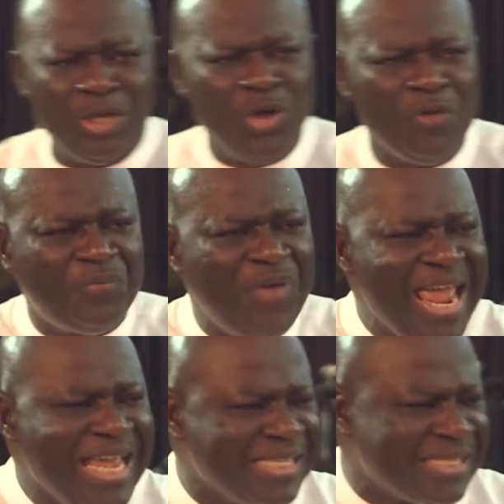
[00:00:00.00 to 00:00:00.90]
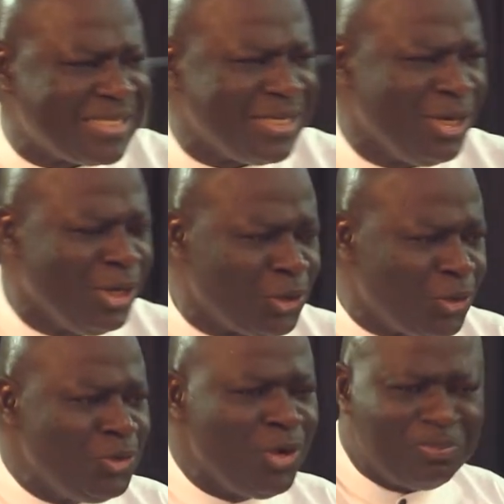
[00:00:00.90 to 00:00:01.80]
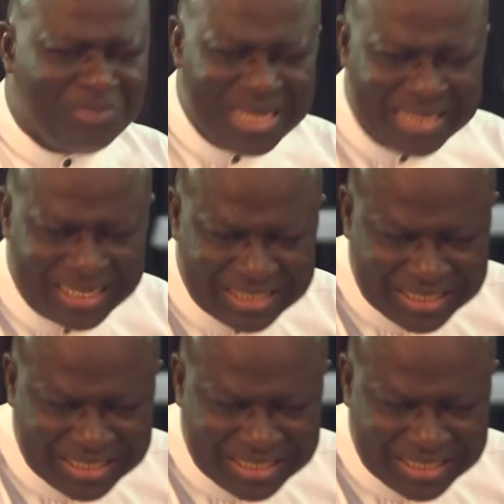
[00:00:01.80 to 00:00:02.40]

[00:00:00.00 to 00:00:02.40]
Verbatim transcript: Your faith should not be in that